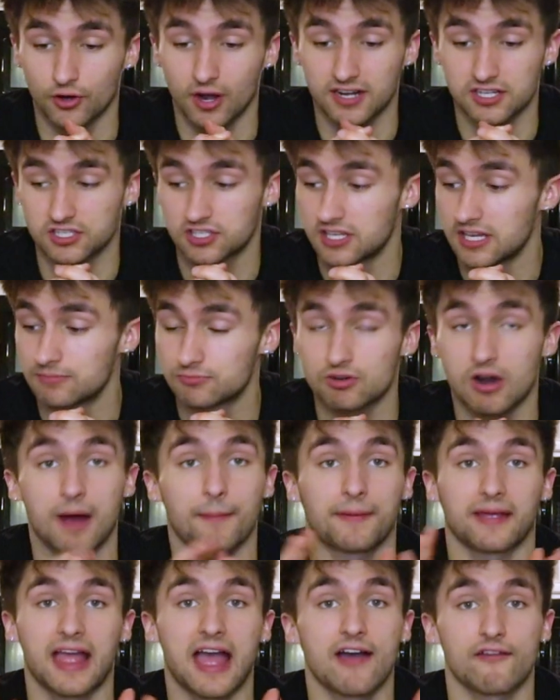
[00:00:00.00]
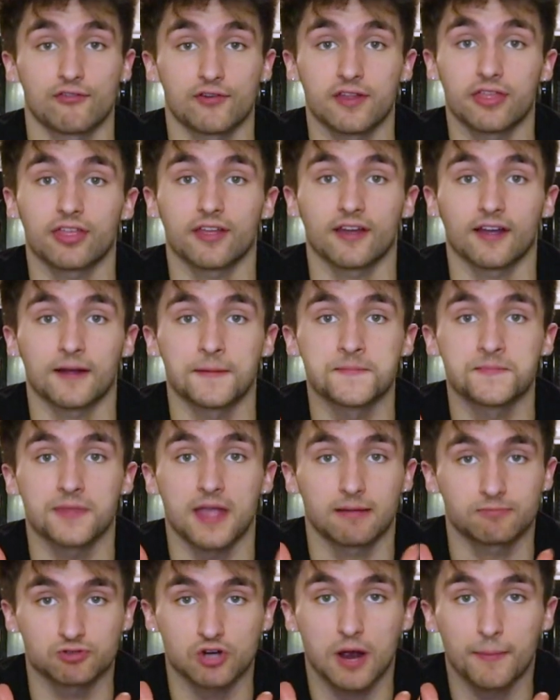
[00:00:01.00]
I just keep dropping everything.
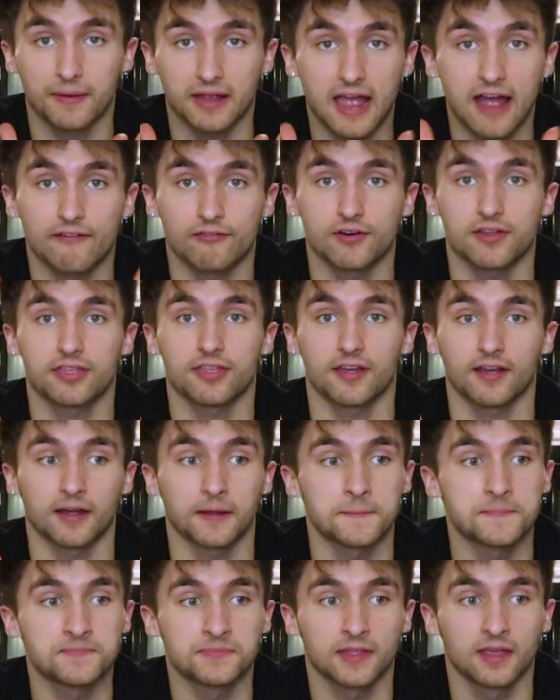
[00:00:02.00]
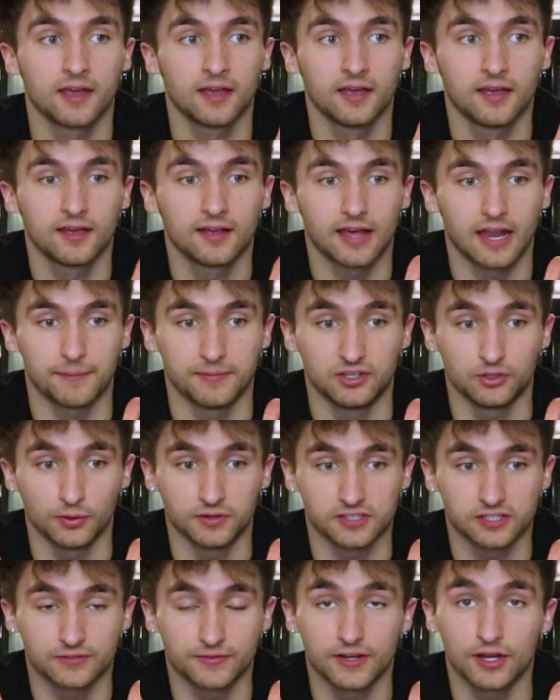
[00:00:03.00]
I'm dropping everything. And I've been
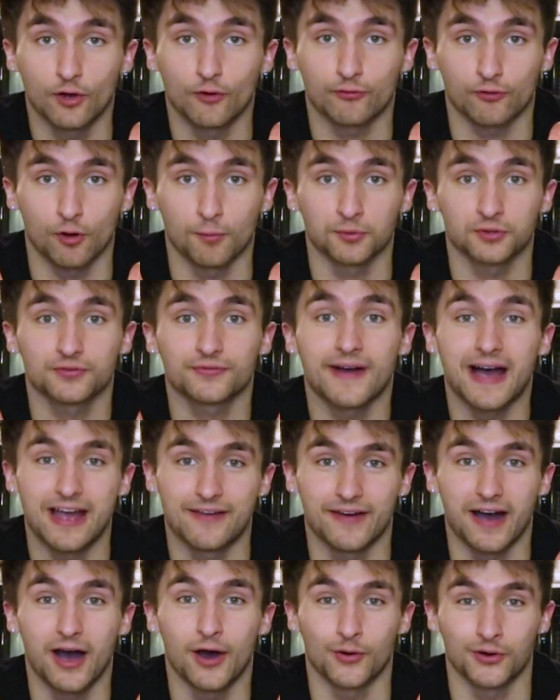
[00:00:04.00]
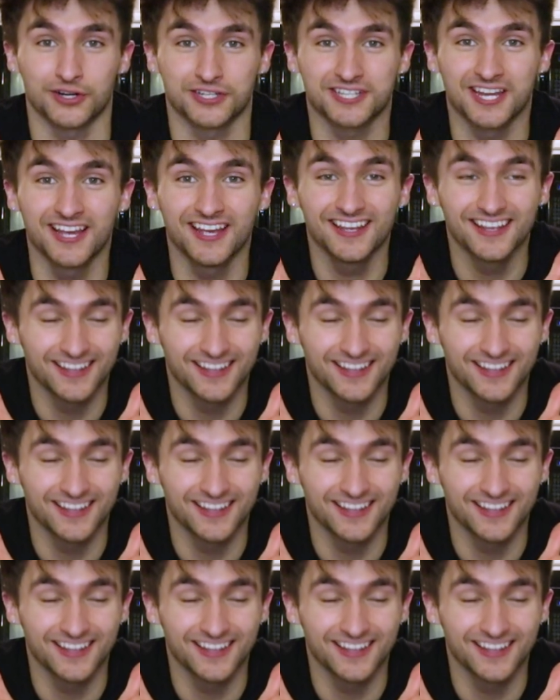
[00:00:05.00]
doing this video for almost 5 hours.